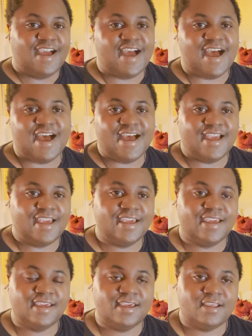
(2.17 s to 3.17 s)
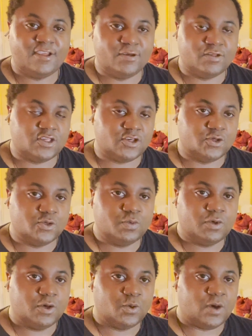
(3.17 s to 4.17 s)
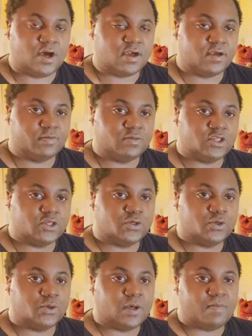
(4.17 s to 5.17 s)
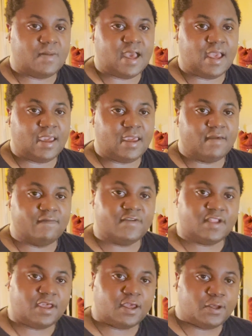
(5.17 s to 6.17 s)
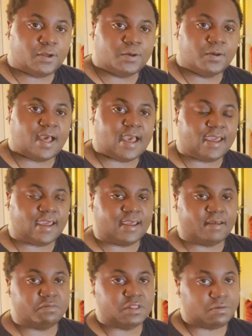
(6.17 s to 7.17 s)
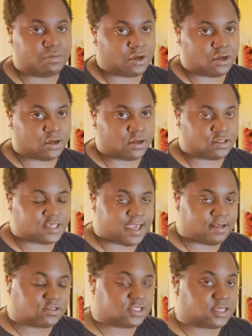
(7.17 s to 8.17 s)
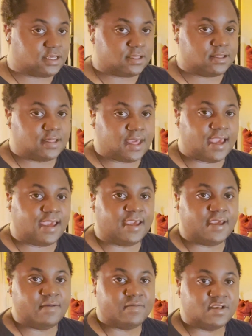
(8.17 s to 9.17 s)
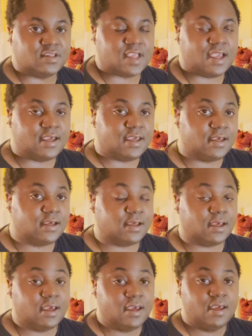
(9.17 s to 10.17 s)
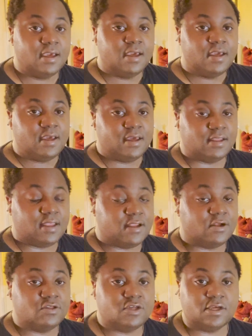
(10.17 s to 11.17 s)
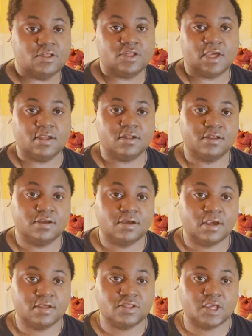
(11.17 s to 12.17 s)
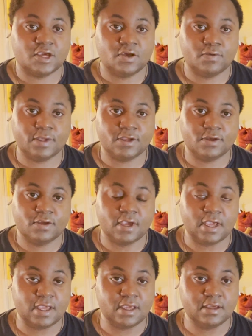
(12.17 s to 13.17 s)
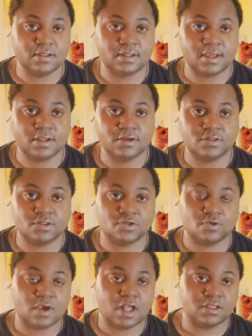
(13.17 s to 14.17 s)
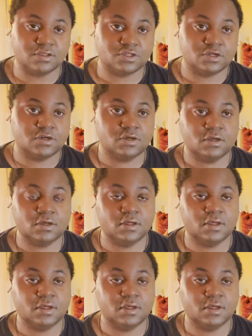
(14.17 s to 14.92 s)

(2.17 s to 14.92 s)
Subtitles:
Hi YouTube, welcome to my video. I am Lamarr Townsend. I am a psychic, an energy channeler, a tarot reader, and an astrologer.